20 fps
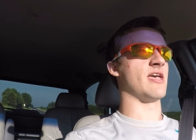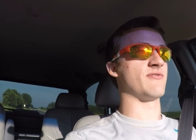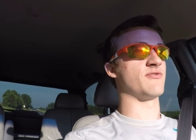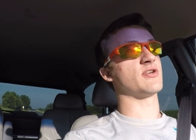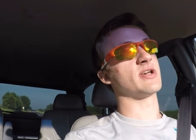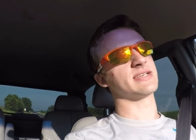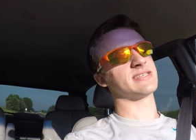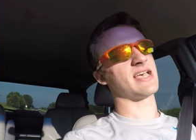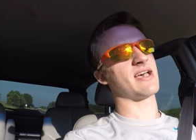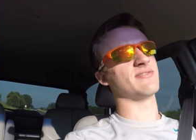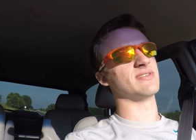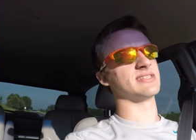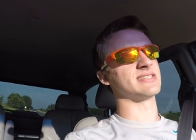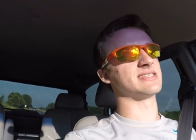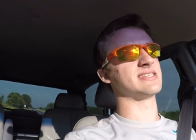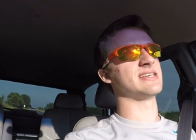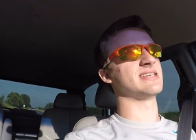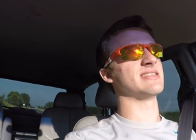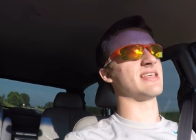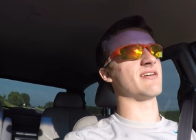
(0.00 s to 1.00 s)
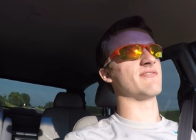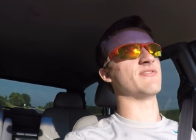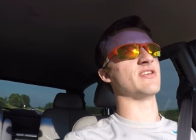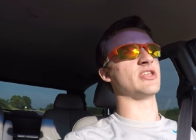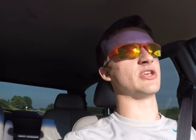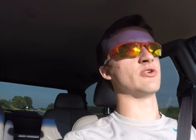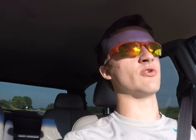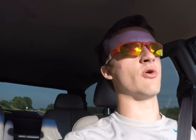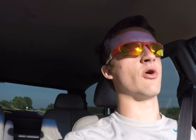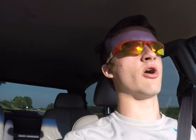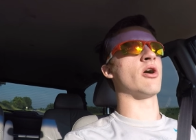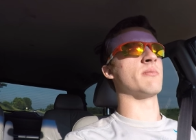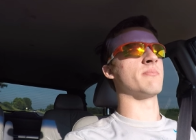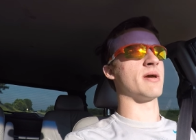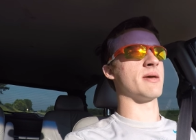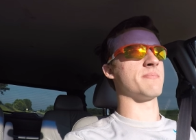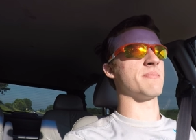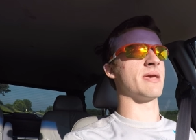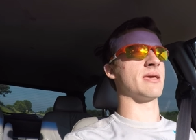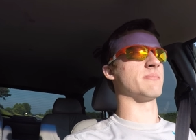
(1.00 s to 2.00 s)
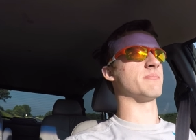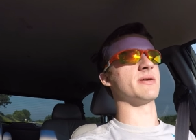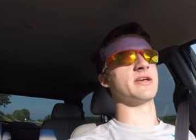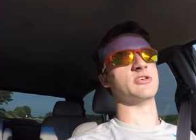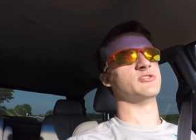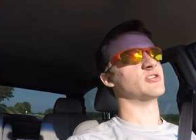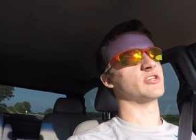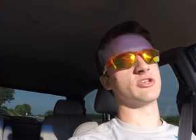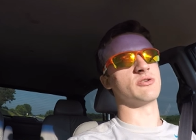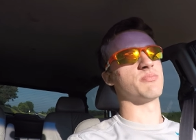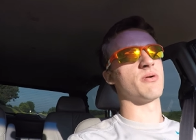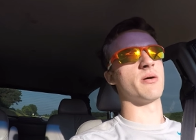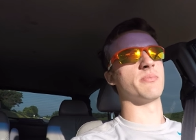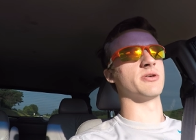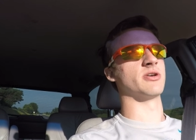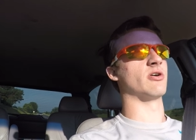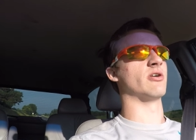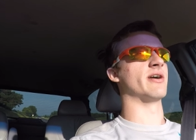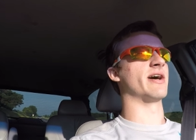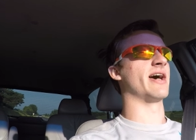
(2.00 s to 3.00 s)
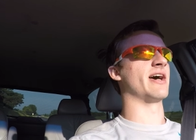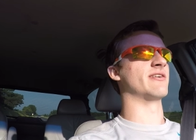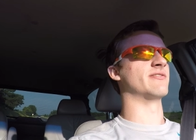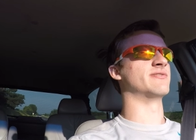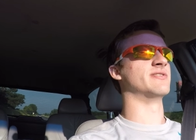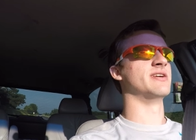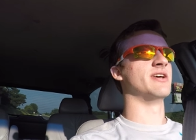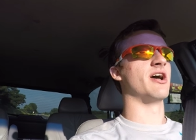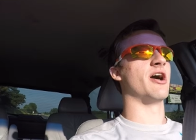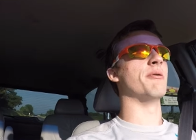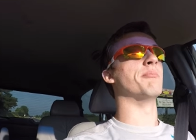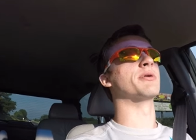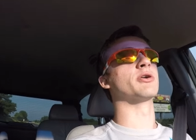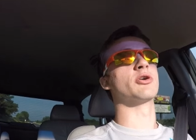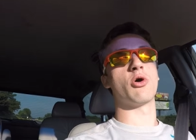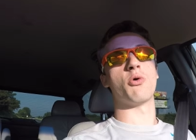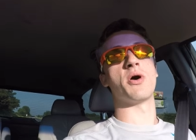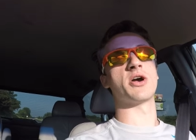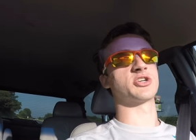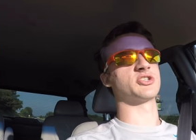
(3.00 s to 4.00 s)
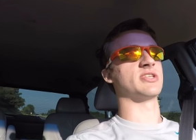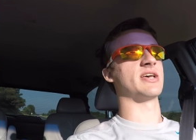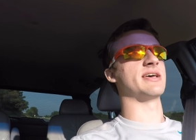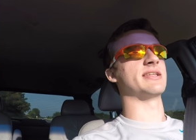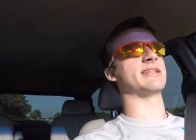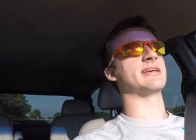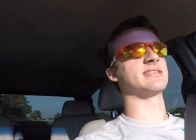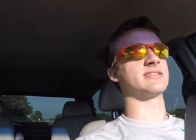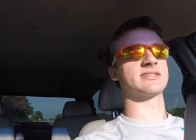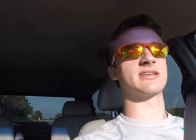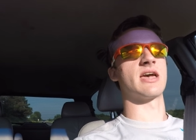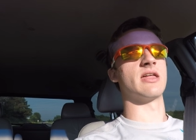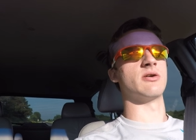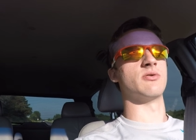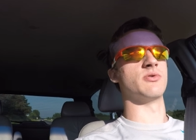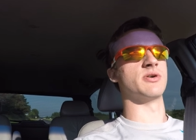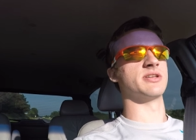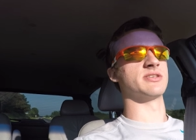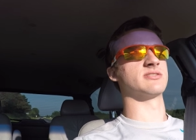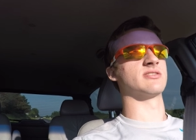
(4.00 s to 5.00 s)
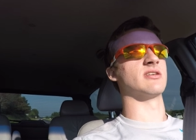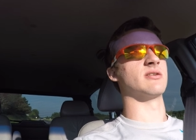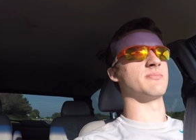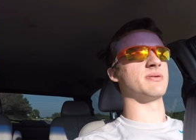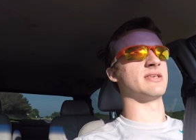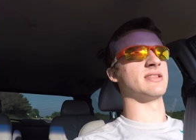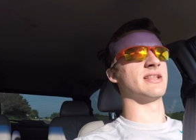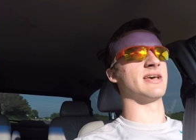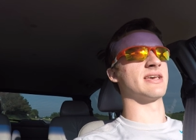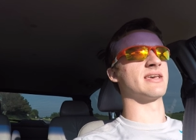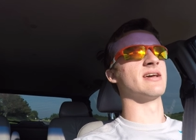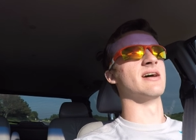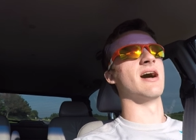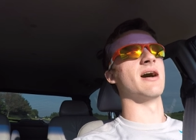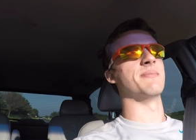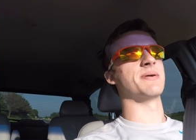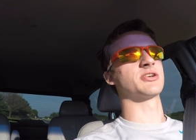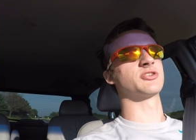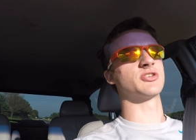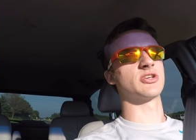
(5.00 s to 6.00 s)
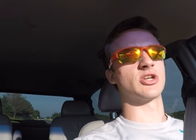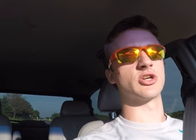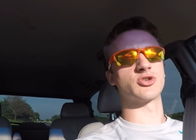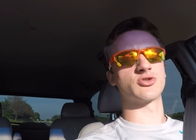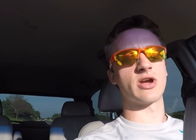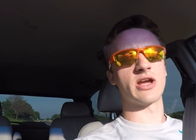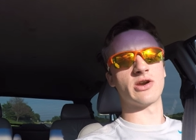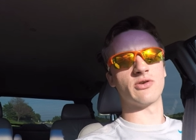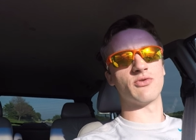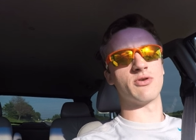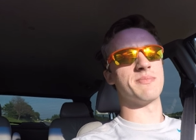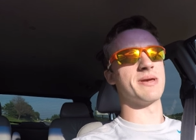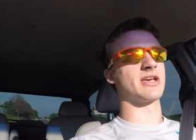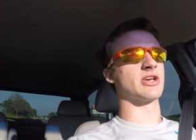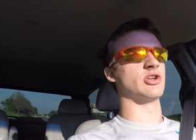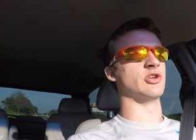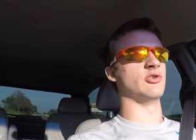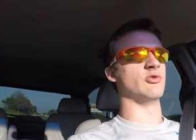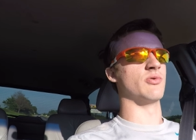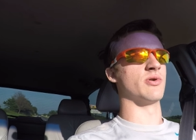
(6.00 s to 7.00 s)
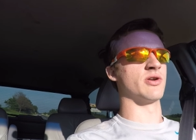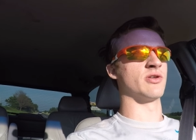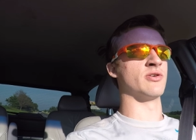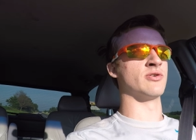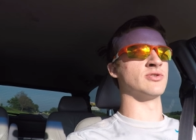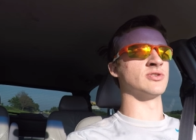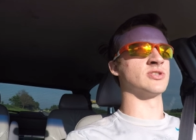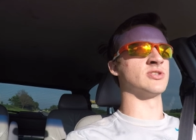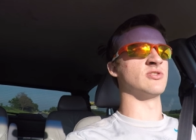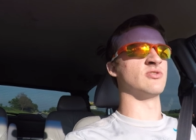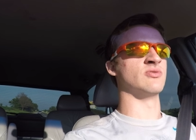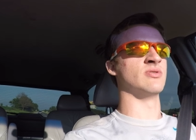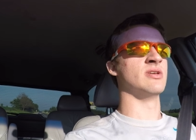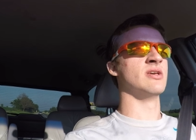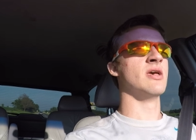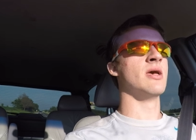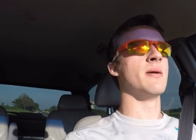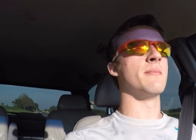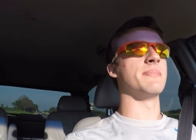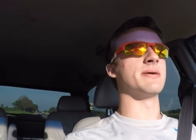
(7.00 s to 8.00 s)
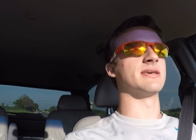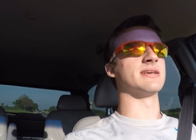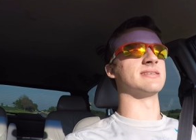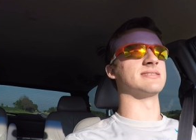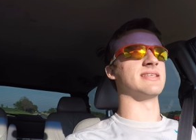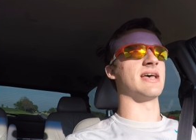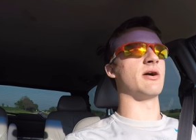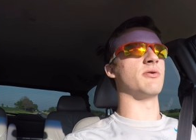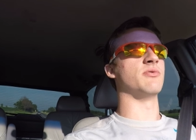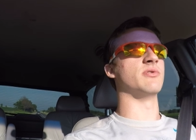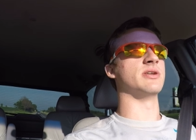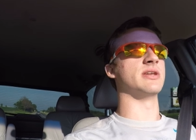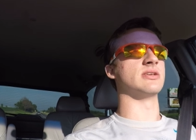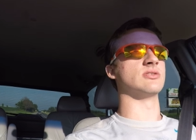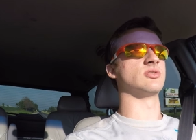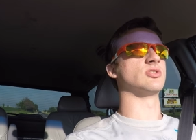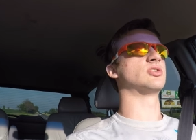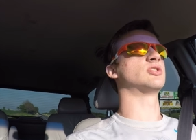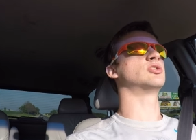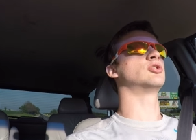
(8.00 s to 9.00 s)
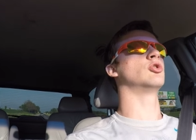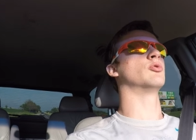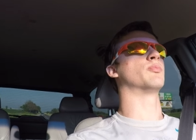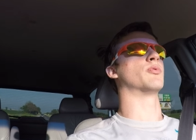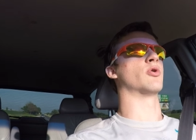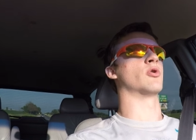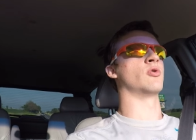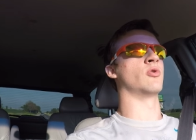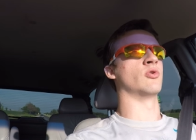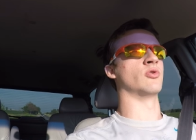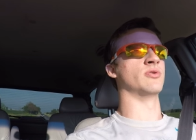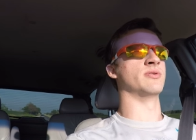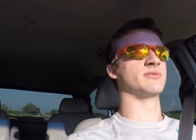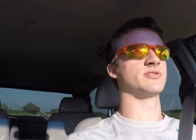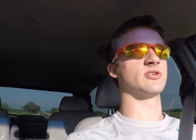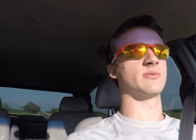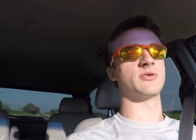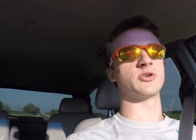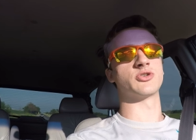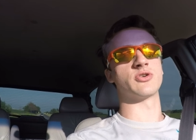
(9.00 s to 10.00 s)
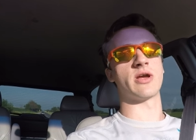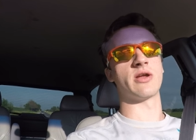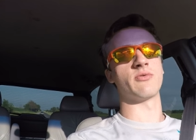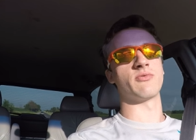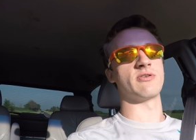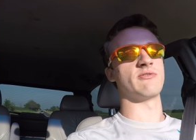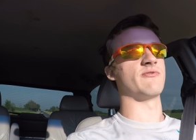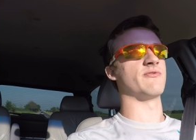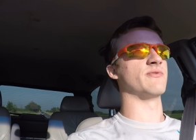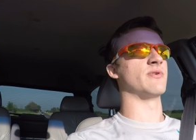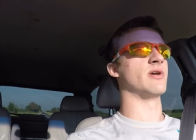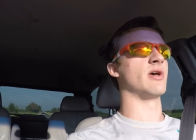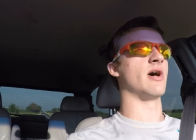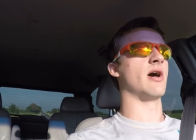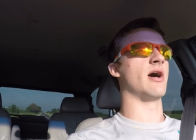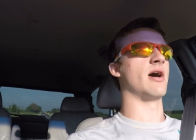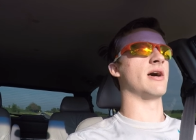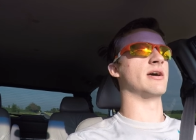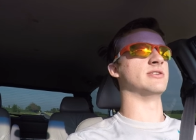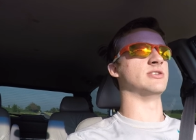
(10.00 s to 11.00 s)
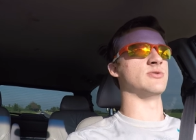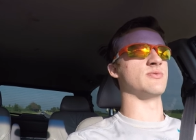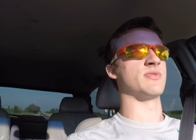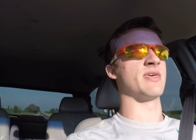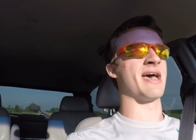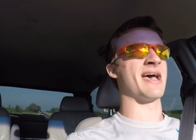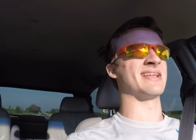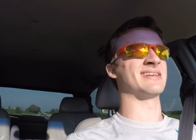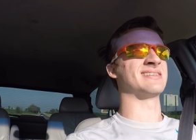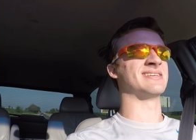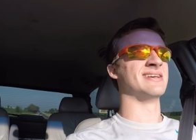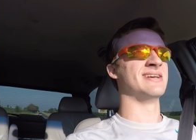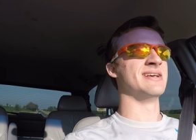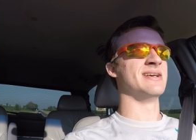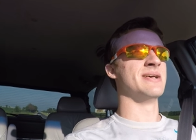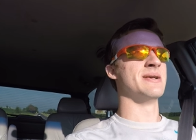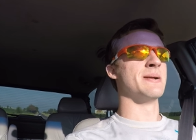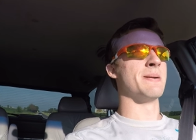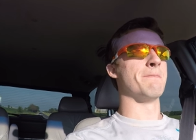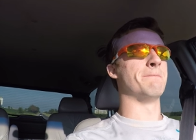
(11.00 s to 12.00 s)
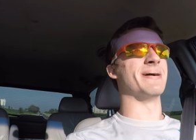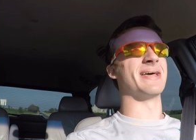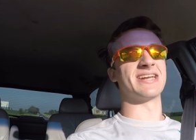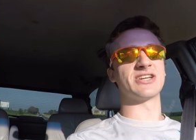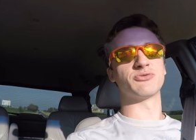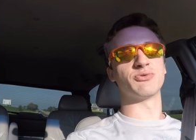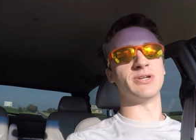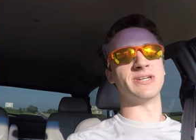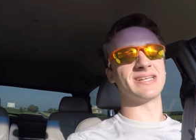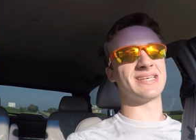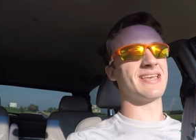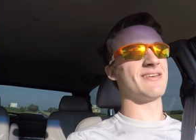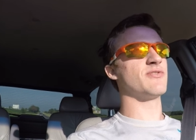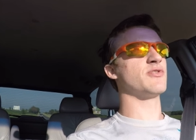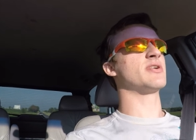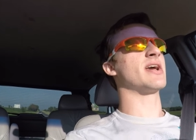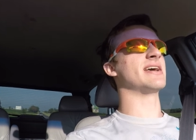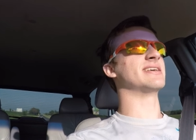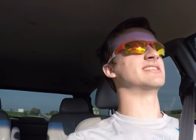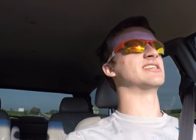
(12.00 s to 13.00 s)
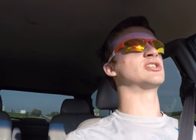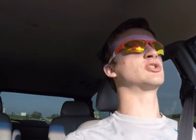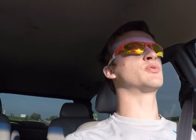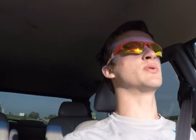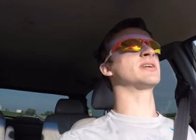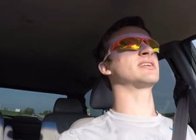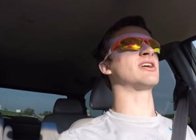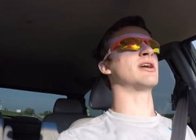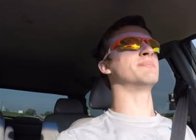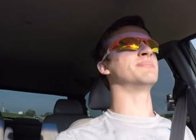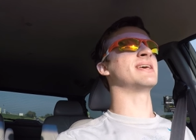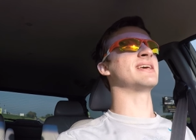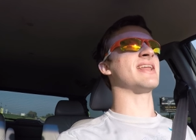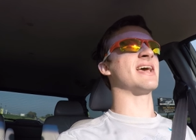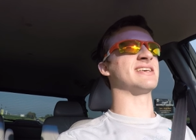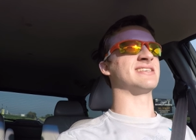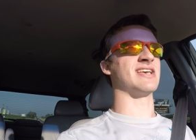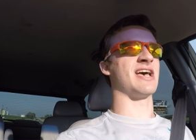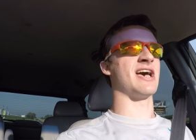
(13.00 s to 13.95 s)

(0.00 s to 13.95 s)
you guys haven't seen that video on my main page yet, you probably all have, um, but go watch that, and that's kind of what it's going to be like. I'm actually going to try and remake a new one of those soon, because that one is super old, so I'm going to try and re uh, do that. But I just wanted to give you guys this quick update as